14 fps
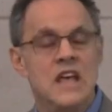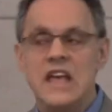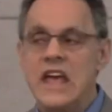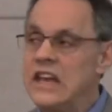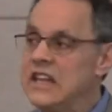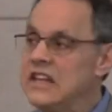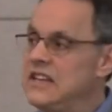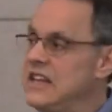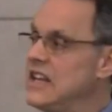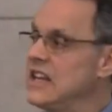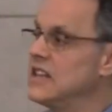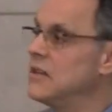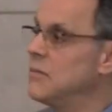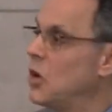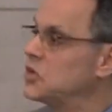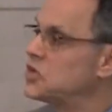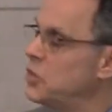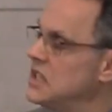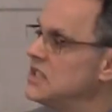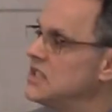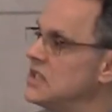And indeed, in the most
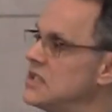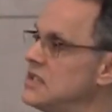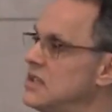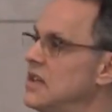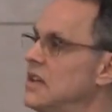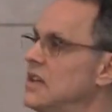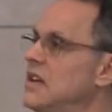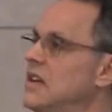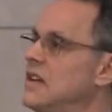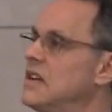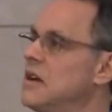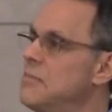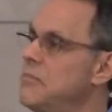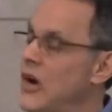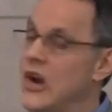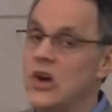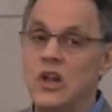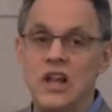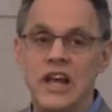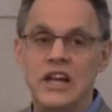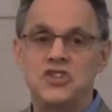recent
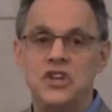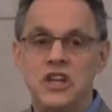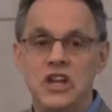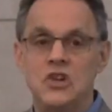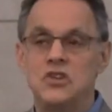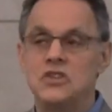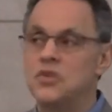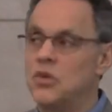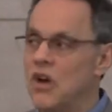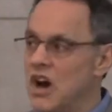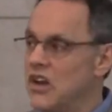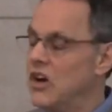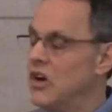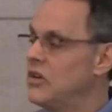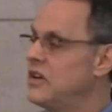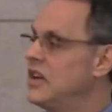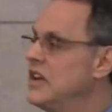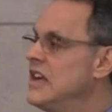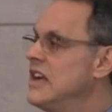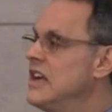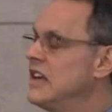mayoral election here in Toronto,
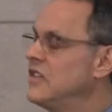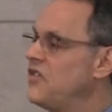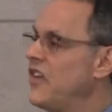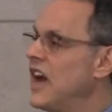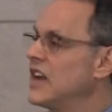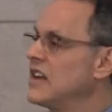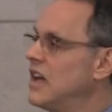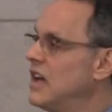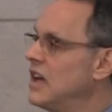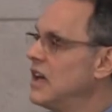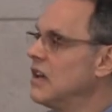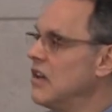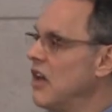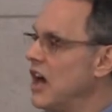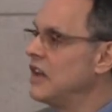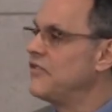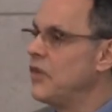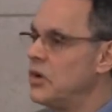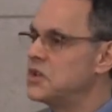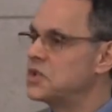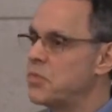in fact, a lot of
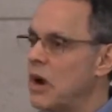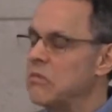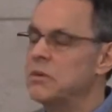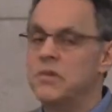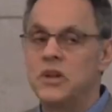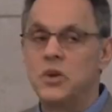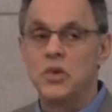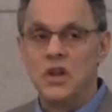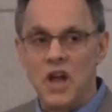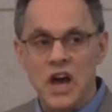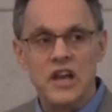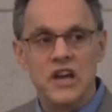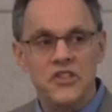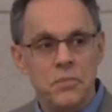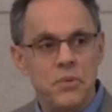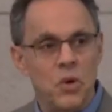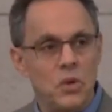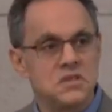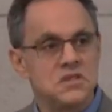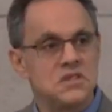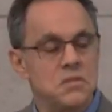voters probably relied on the
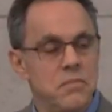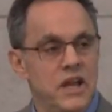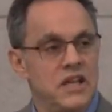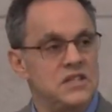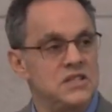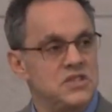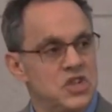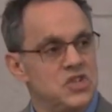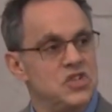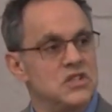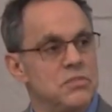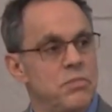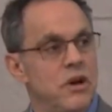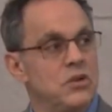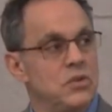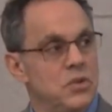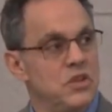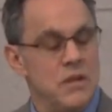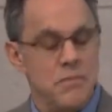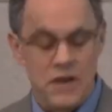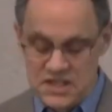polls to make decisions about who
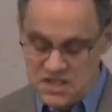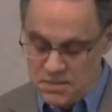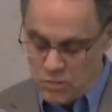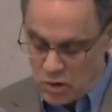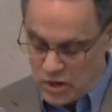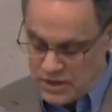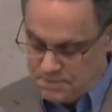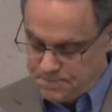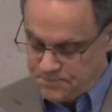they might support.